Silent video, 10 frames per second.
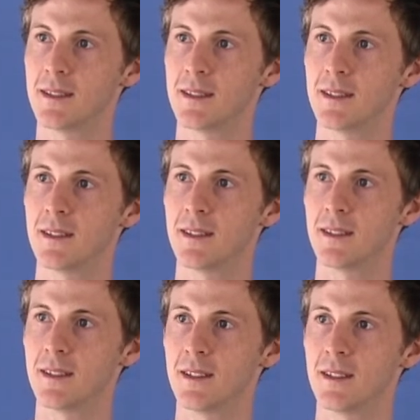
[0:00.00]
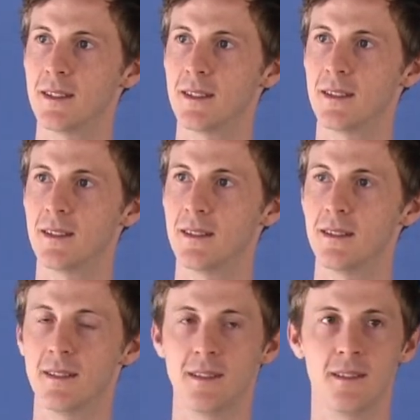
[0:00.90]

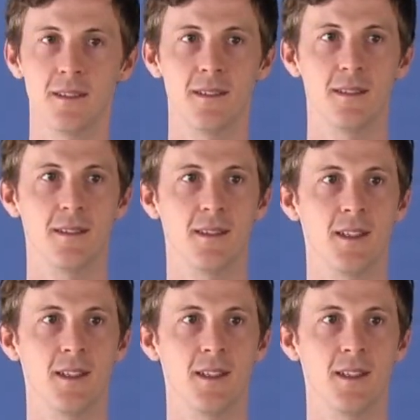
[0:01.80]
Nothing is said.